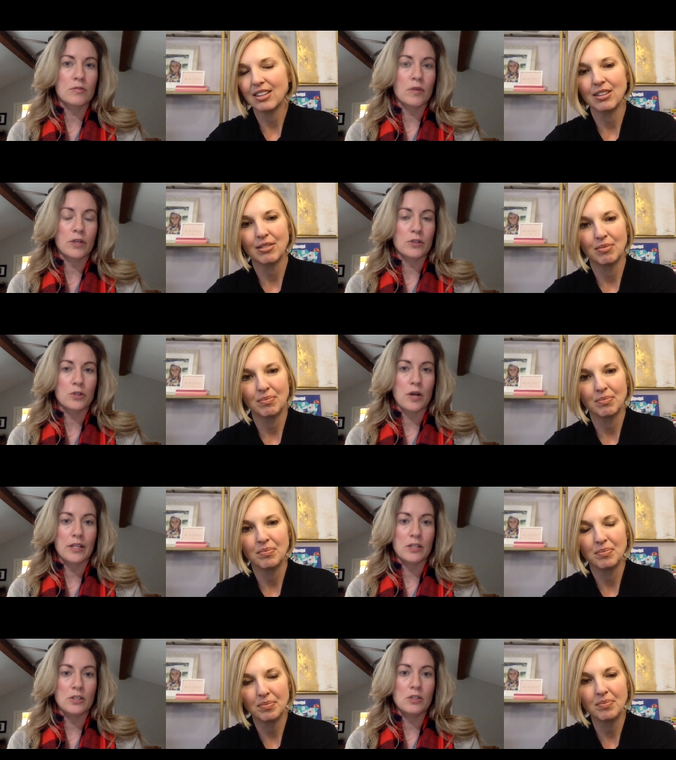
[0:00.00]
Speaker 1: of what you're
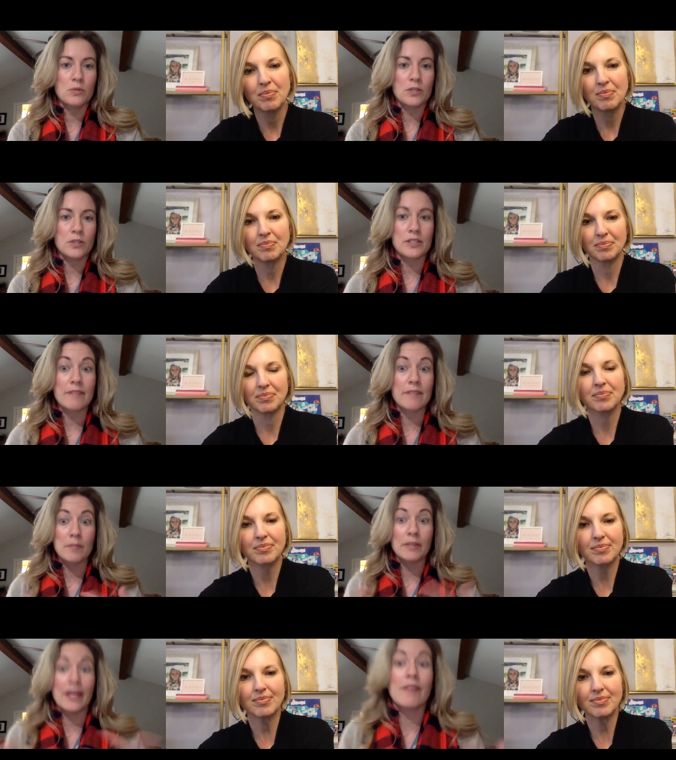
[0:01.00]
trying to do which is give
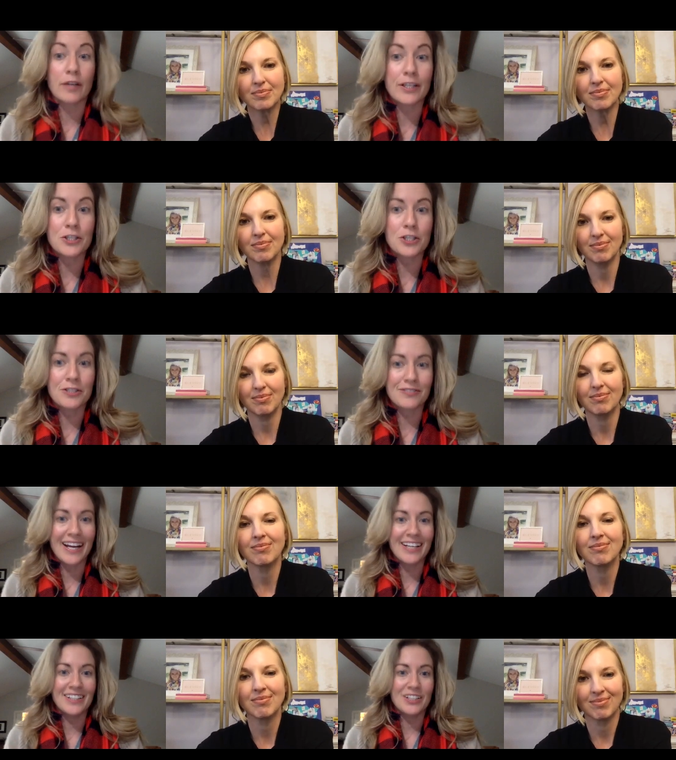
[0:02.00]
them leverage
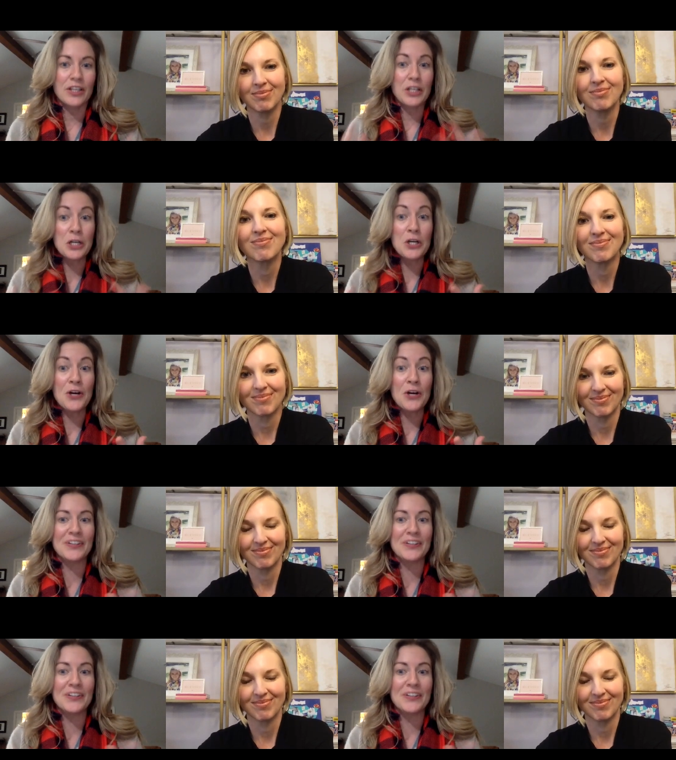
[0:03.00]
right you're like no no no